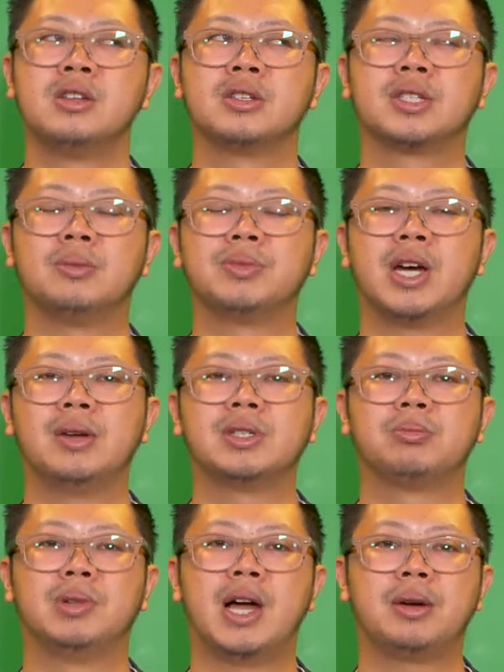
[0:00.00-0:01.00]

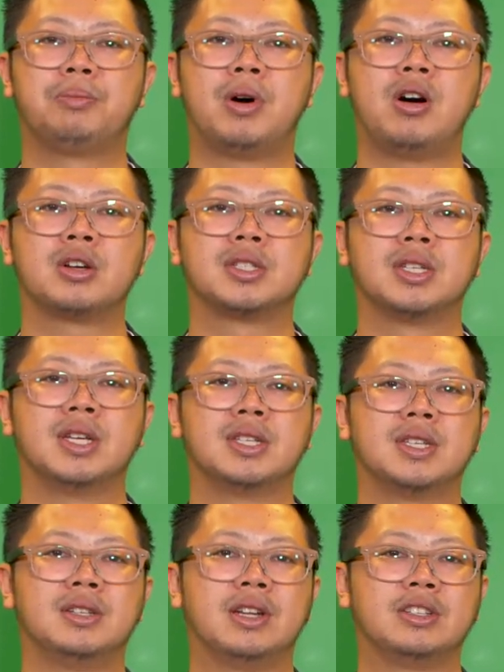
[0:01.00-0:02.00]
sometimes Blackbox
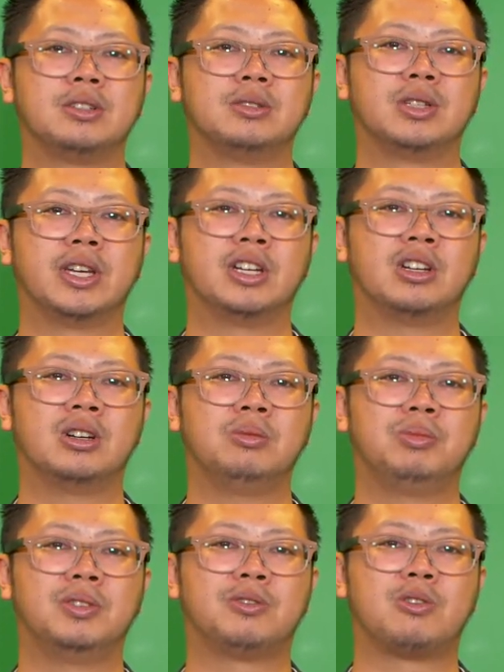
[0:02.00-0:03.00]
is another
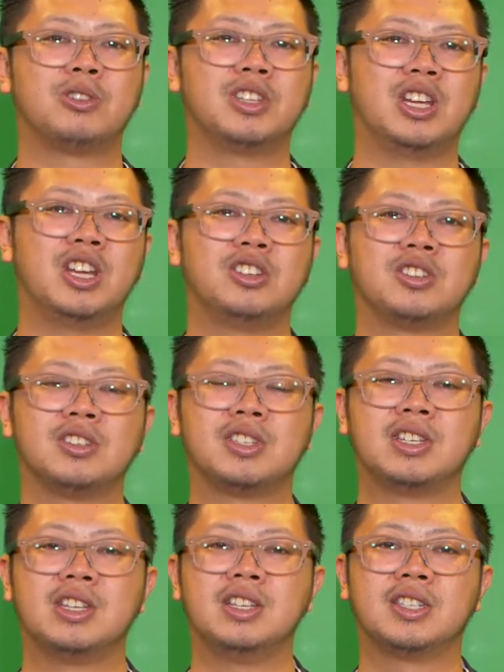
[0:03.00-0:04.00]
layer before the
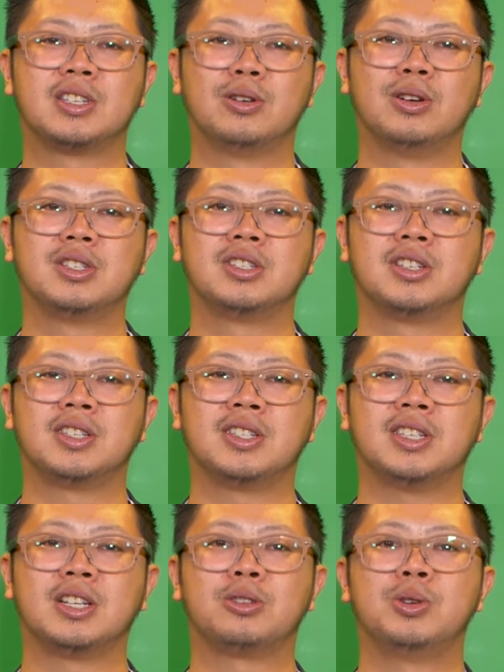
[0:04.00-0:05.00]
agency, so it's
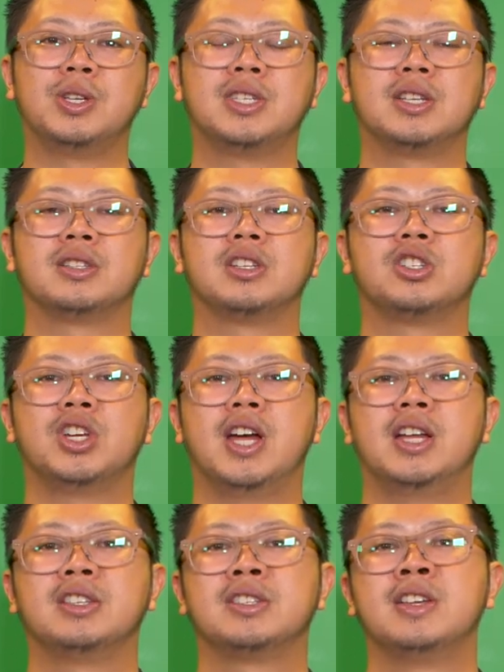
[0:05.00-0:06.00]
just increasing the
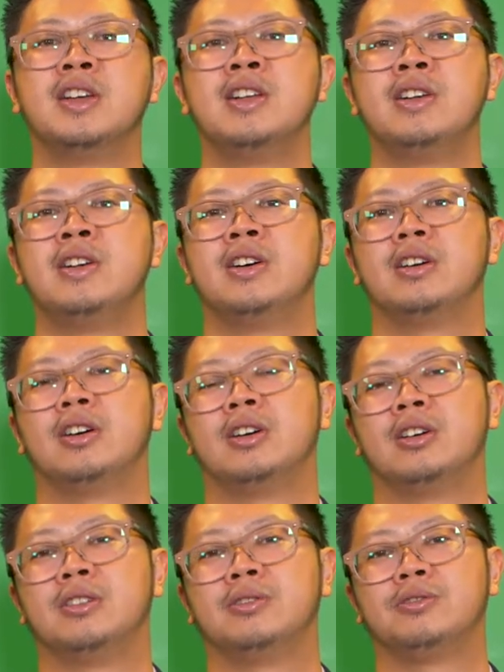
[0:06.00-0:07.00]
chance
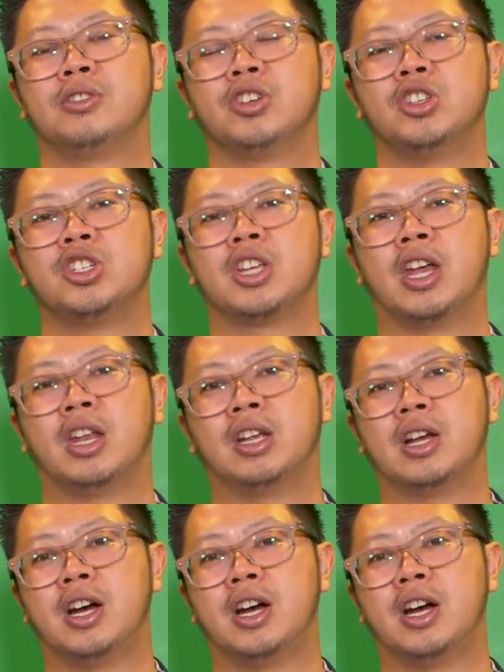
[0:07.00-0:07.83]
of footage getting